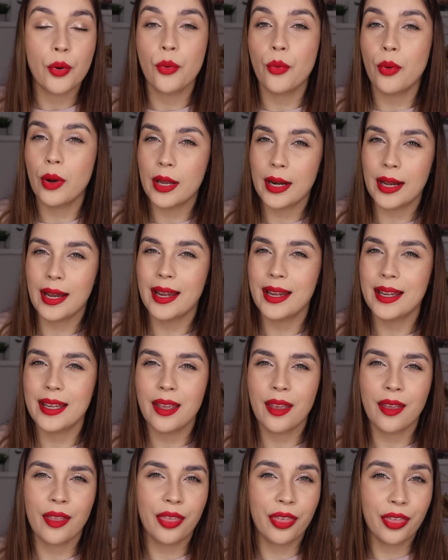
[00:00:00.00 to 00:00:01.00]
What
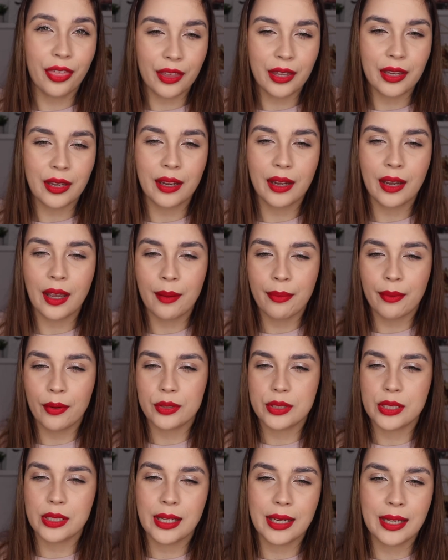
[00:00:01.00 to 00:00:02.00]
I think
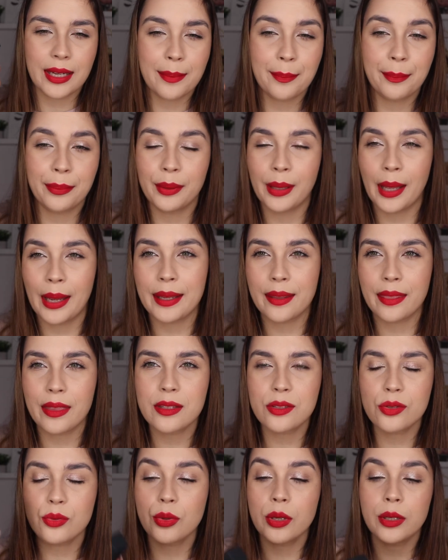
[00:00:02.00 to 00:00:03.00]
about like applying
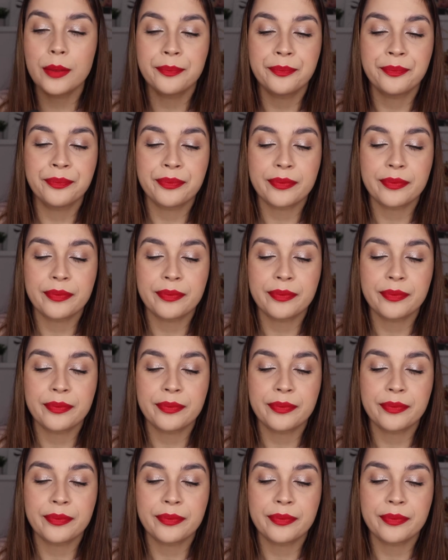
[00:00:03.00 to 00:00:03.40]
this one,